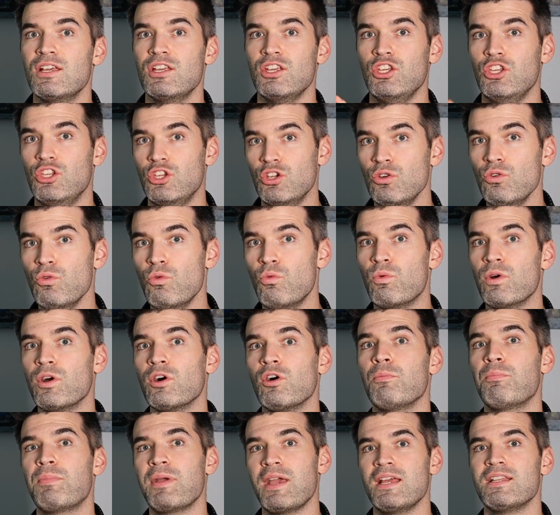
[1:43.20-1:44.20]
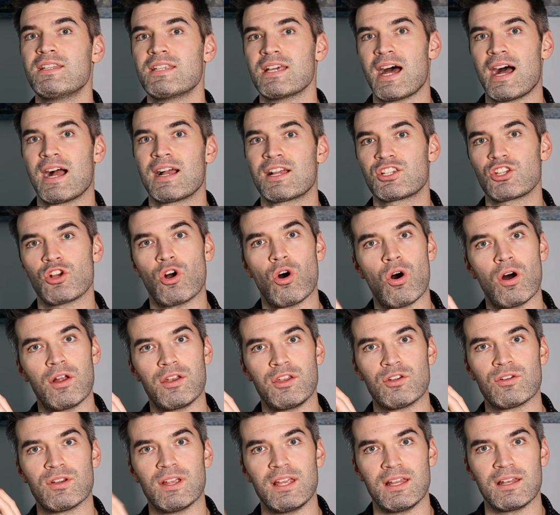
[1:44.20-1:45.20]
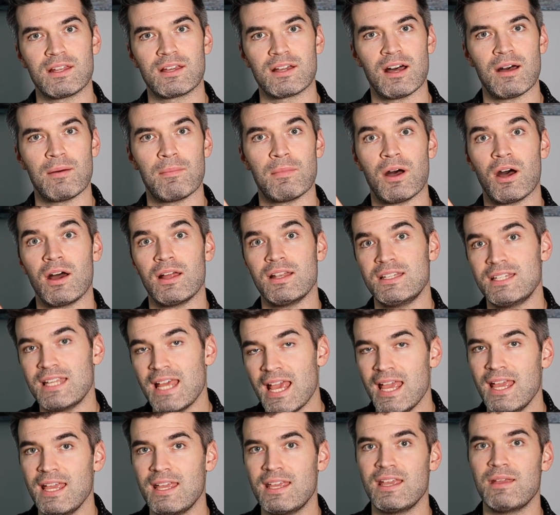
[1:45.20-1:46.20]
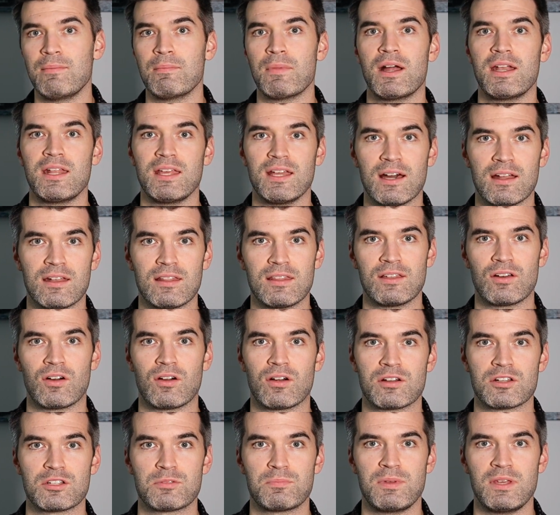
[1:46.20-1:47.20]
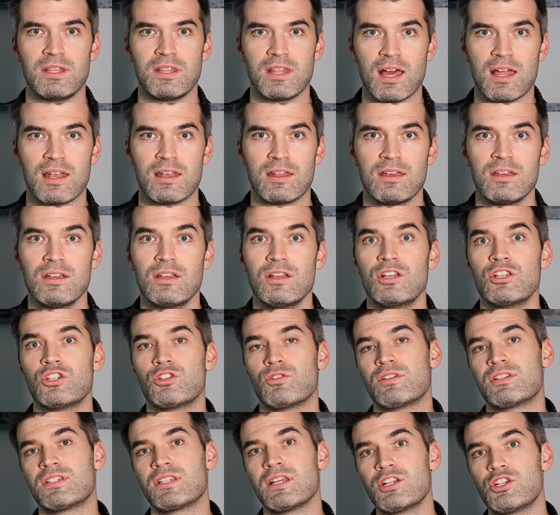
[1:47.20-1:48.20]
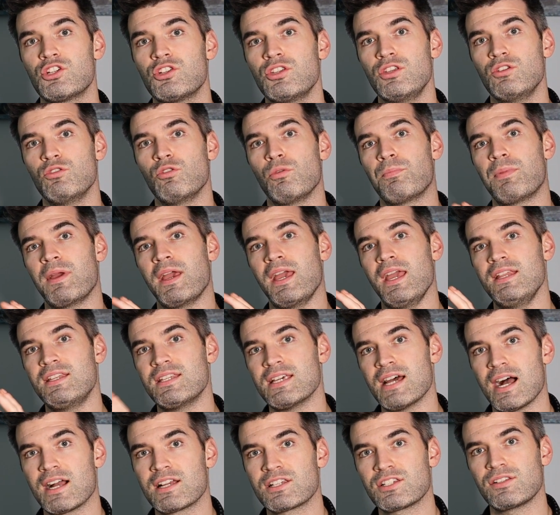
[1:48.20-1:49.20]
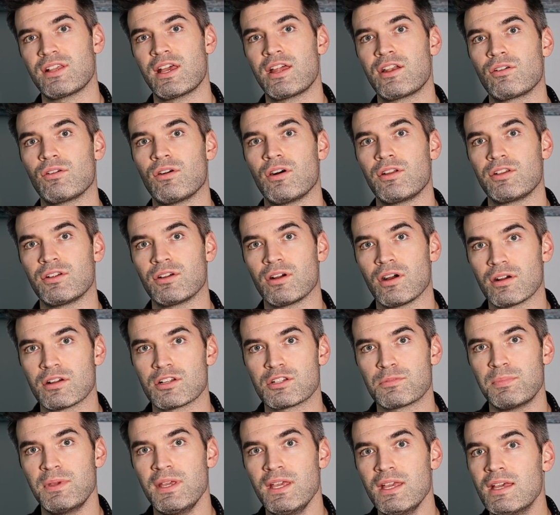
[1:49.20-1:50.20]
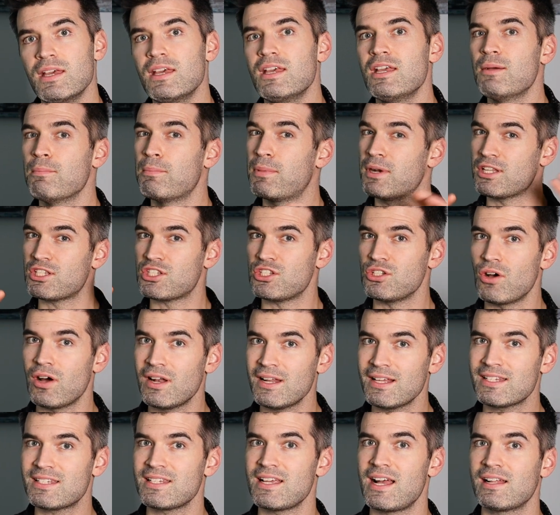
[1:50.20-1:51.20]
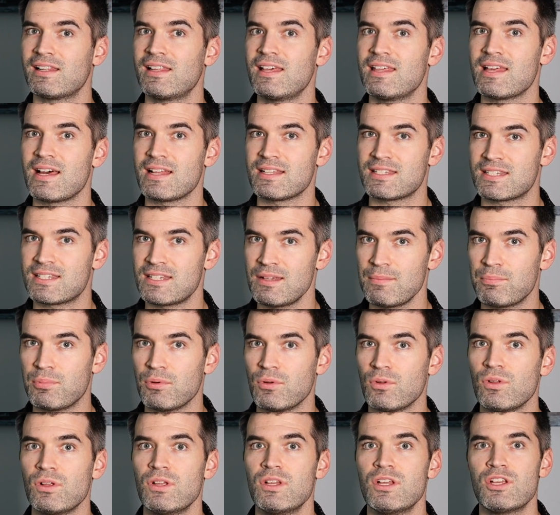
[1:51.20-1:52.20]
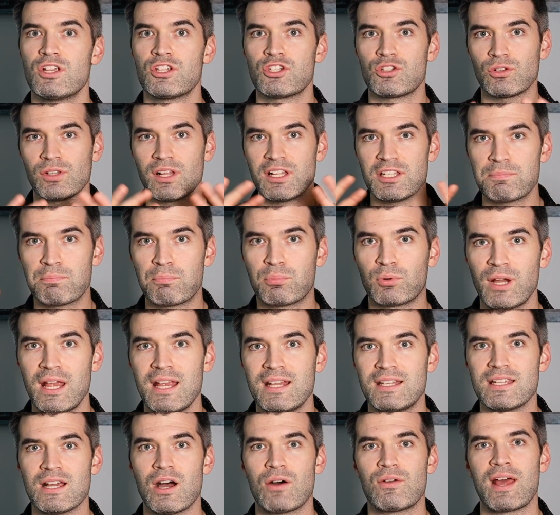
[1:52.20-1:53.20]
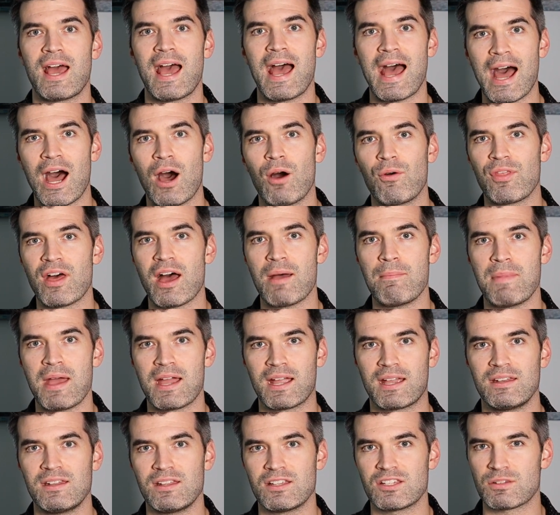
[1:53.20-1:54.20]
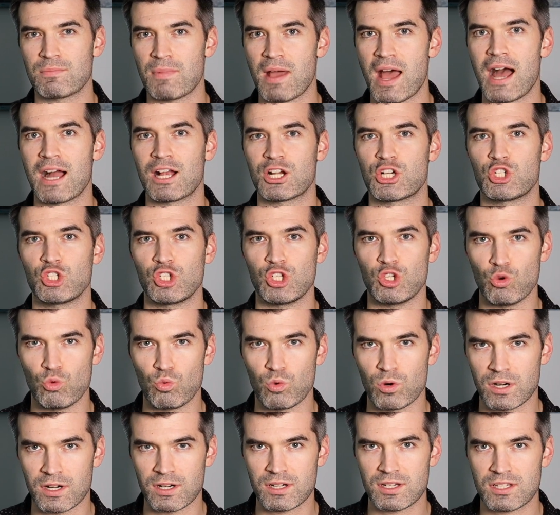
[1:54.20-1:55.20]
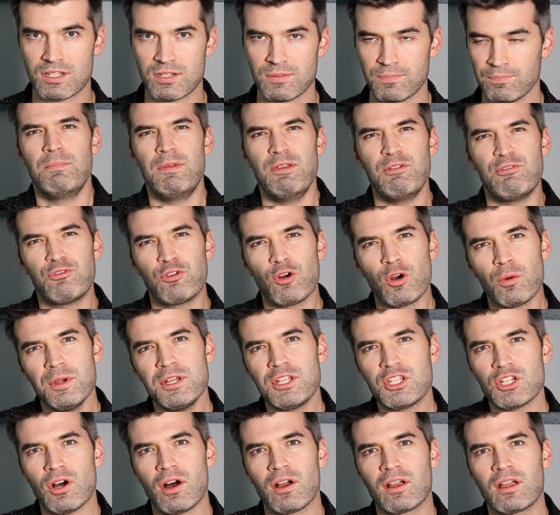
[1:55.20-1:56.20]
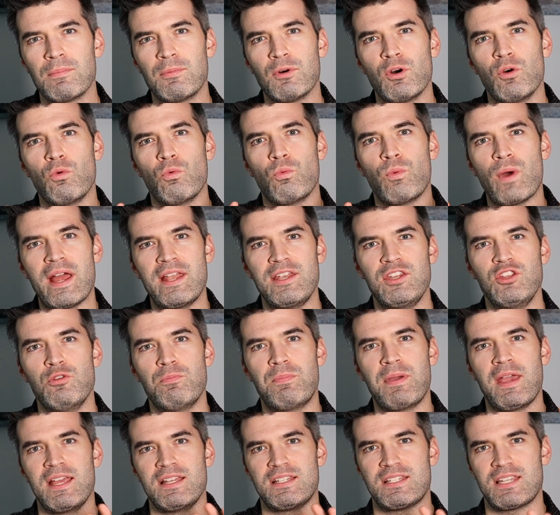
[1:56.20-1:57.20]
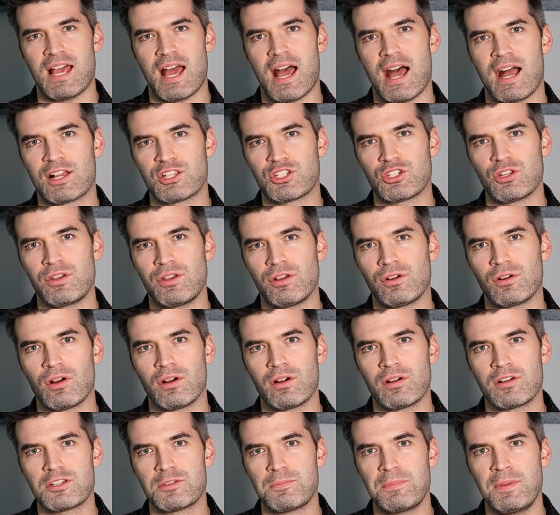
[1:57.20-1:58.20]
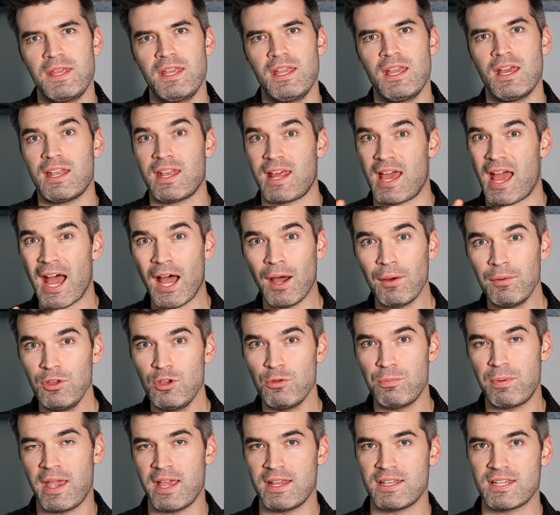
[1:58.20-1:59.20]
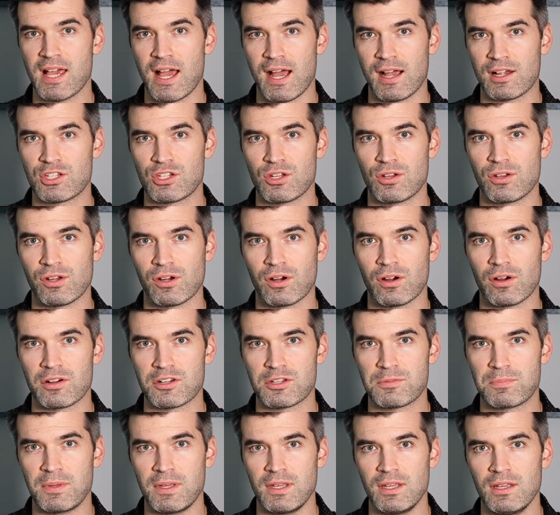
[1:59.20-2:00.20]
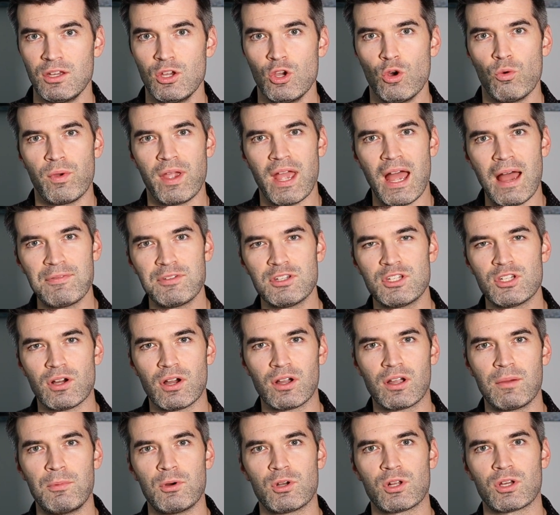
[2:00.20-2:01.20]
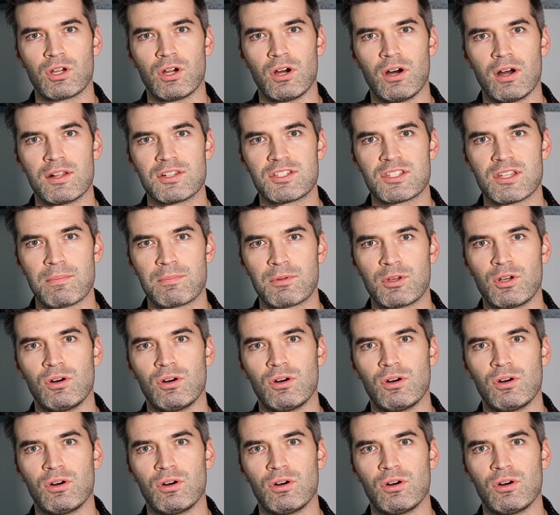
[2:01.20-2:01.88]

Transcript: you will pay tax on your income taking money out of the RRSP then. So essentially you will pay tax later on your RRSP, but it's not exactly that simple. So let's break down how that mechanism actually works. Before we talk about when you pay tax on your RRSP and how you pay tax on your RRSP, we have to talk about a concept